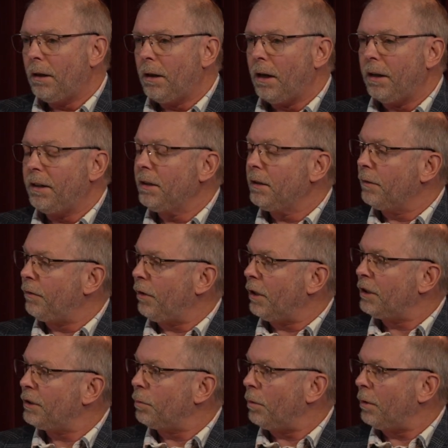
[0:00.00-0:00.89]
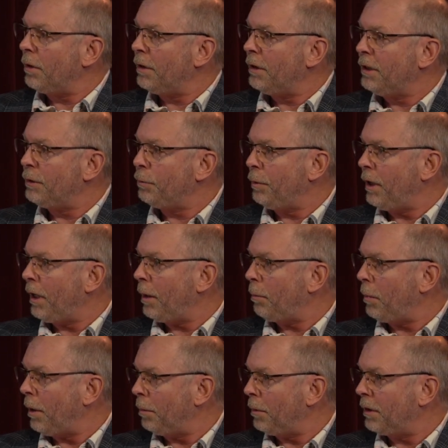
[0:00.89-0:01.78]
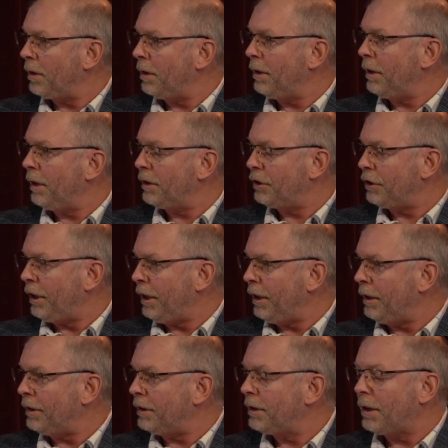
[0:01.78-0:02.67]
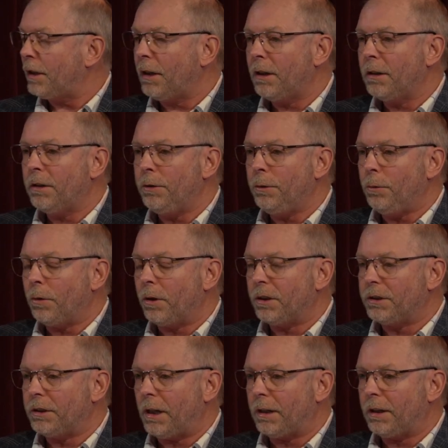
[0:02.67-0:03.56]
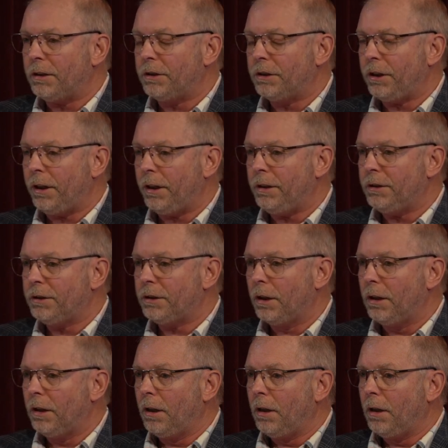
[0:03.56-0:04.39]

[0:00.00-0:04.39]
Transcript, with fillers: I think the first one is we are publicly exchanged on the New York Stock Exchange.